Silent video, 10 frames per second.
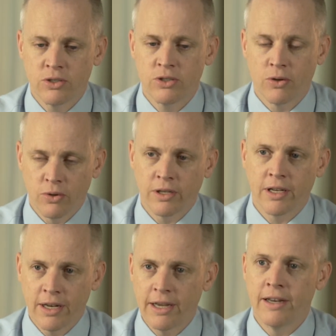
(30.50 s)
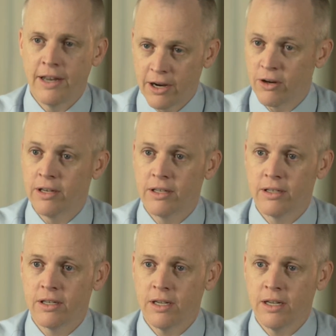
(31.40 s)
children can inherit
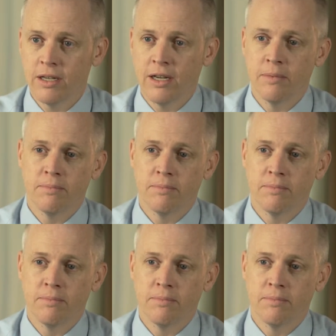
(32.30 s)
a